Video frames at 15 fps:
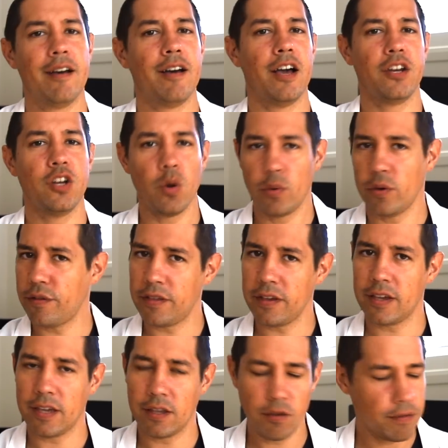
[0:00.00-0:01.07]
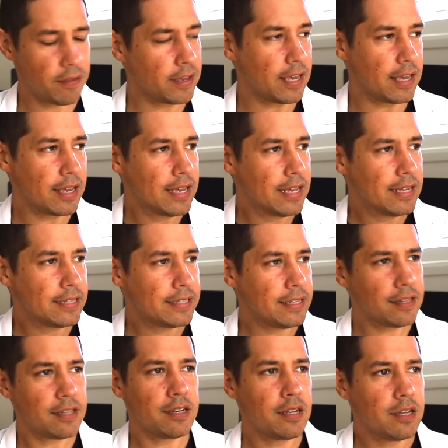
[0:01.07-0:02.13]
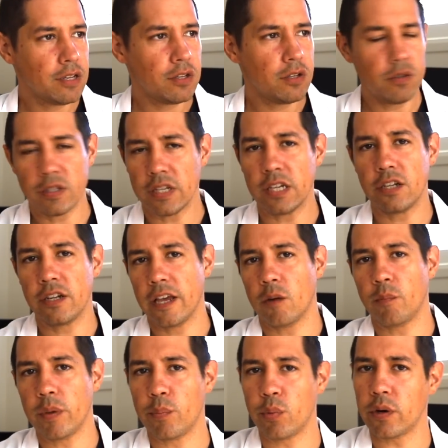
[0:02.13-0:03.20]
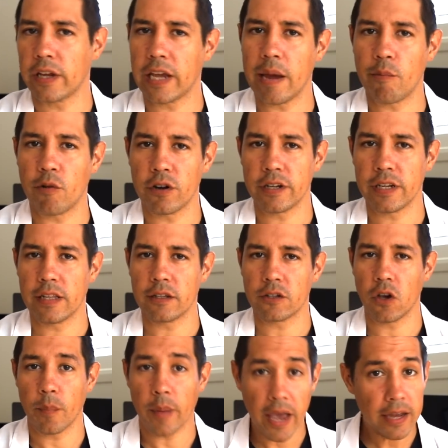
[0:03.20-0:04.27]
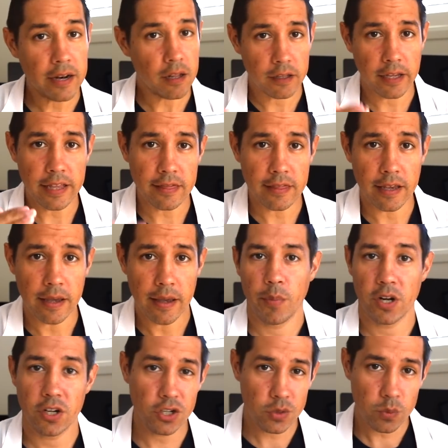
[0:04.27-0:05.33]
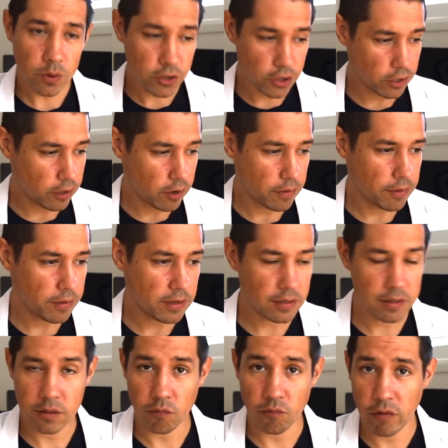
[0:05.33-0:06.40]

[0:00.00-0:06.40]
Now, I know what you're thinking. You're thinking, Dylan, you said you'd help me put a camera on a telescope, and I'll get there. But I just want you to know that this is a